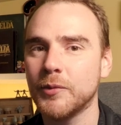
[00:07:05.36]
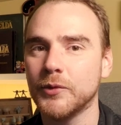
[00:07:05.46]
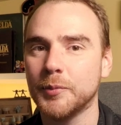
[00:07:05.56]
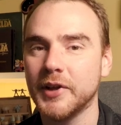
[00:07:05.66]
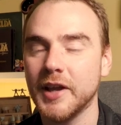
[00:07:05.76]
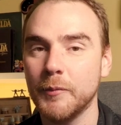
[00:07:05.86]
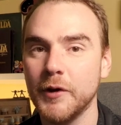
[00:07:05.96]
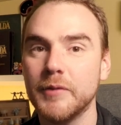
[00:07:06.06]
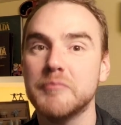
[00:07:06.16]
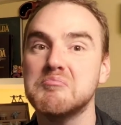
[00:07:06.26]
one to begin
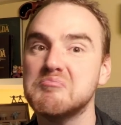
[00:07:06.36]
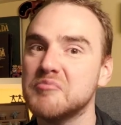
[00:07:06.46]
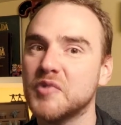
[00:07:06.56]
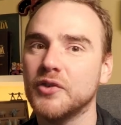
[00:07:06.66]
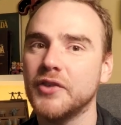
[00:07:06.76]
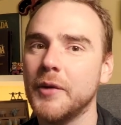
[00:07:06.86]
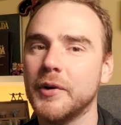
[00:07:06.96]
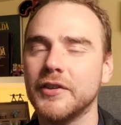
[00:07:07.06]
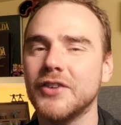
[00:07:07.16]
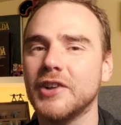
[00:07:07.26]
with, because they
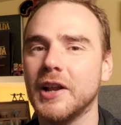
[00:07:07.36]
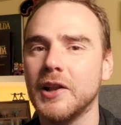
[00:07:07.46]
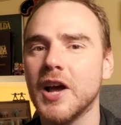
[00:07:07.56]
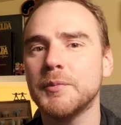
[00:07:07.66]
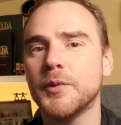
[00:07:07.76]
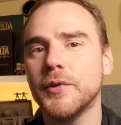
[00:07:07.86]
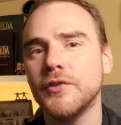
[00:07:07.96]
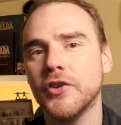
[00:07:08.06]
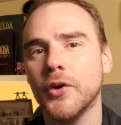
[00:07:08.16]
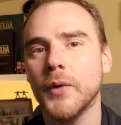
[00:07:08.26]
were essentially a lineman with
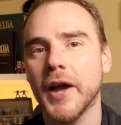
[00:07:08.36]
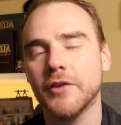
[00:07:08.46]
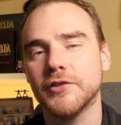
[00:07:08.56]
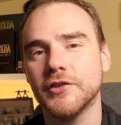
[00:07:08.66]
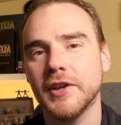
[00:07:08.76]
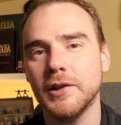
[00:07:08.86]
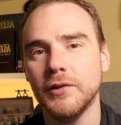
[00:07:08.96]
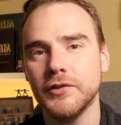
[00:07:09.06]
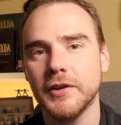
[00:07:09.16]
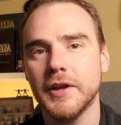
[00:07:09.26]
2 extra
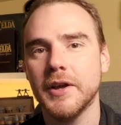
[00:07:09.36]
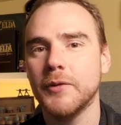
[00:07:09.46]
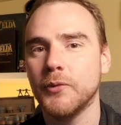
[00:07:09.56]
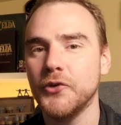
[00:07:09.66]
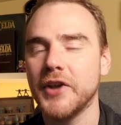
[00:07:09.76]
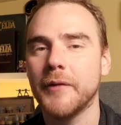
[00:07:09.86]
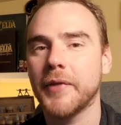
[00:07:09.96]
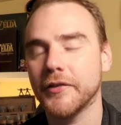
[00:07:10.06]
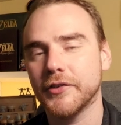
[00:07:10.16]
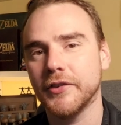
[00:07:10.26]
skills. Well, now
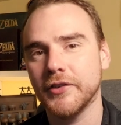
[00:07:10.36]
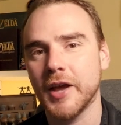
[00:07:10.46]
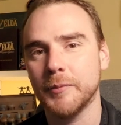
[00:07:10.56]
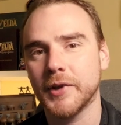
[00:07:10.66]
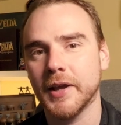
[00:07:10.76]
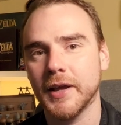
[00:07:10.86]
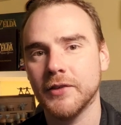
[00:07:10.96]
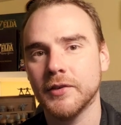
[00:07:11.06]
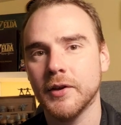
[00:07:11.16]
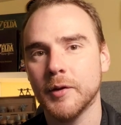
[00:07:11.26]
that's the same
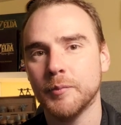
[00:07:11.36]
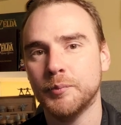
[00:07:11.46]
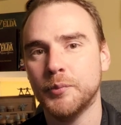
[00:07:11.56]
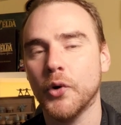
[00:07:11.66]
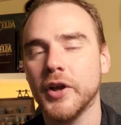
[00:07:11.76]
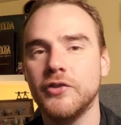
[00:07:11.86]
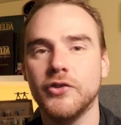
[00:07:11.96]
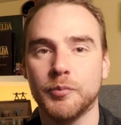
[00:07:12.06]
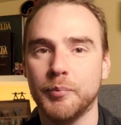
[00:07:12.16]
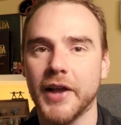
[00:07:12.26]
case, but he's
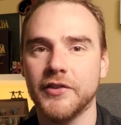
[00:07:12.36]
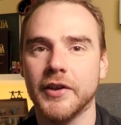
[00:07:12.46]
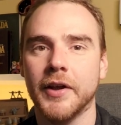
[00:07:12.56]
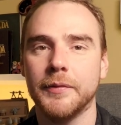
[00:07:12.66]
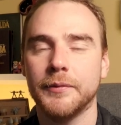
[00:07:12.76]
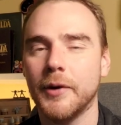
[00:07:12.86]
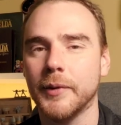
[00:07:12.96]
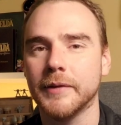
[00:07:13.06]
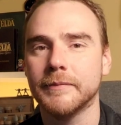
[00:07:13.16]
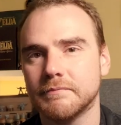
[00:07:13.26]
just better at
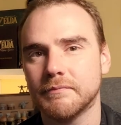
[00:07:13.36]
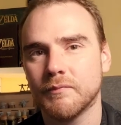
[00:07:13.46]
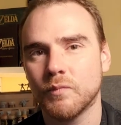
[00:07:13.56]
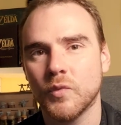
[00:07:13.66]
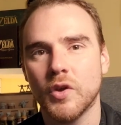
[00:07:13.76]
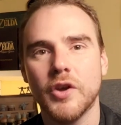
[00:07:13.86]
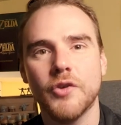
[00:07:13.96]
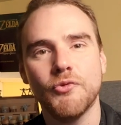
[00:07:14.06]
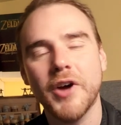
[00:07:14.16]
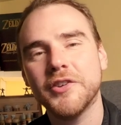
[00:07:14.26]
throwing.
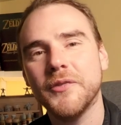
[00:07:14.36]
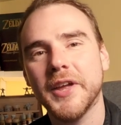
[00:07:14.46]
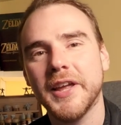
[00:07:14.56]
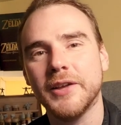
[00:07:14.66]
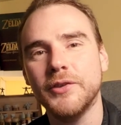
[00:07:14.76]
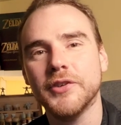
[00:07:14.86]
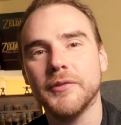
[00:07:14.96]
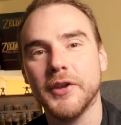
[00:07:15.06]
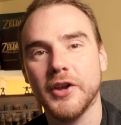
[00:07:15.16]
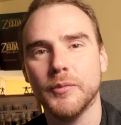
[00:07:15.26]
Right on the heels of
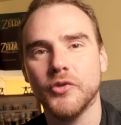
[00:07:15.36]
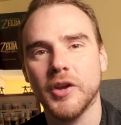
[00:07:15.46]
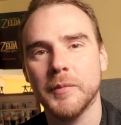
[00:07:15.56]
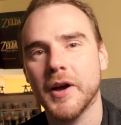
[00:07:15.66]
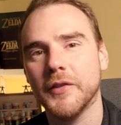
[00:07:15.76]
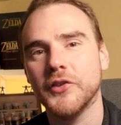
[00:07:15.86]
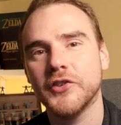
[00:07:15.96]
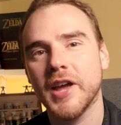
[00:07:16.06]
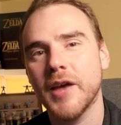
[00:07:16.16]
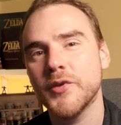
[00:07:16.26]
the human team are the
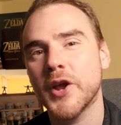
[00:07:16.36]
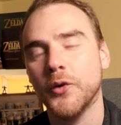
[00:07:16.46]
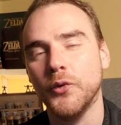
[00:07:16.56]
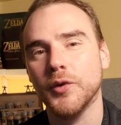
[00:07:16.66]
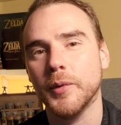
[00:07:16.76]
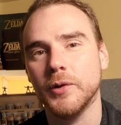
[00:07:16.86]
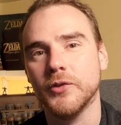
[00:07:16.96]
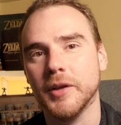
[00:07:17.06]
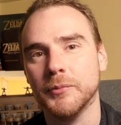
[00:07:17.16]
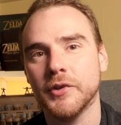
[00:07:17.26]
Skaven and Underworld
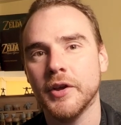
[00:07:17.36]
teams.